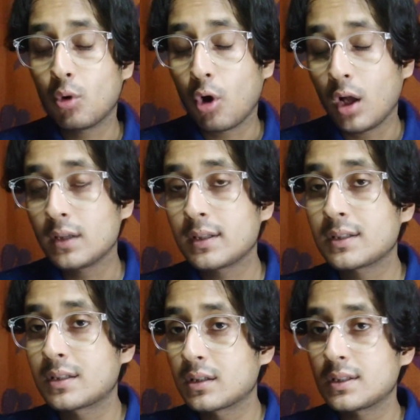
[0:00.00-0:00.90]
on
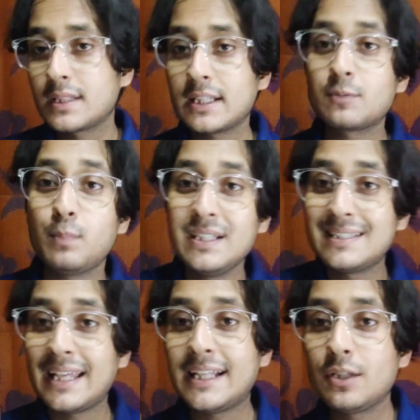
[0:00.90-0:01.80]
thursdays please
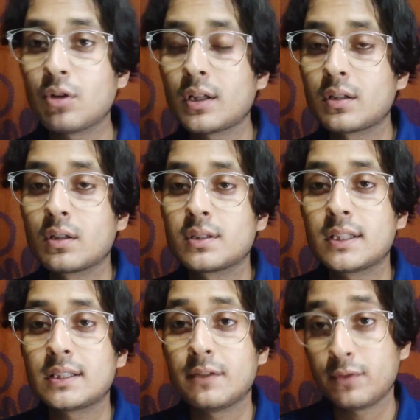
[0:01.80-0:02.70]
stay tuned on thursday
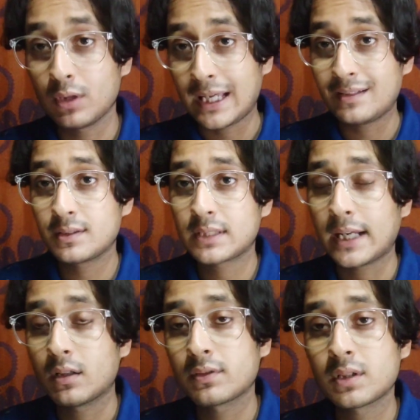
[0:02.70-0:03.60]
this if you like this
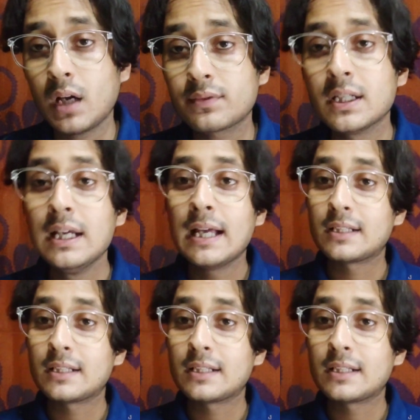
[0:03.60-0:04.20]
kind of stuffs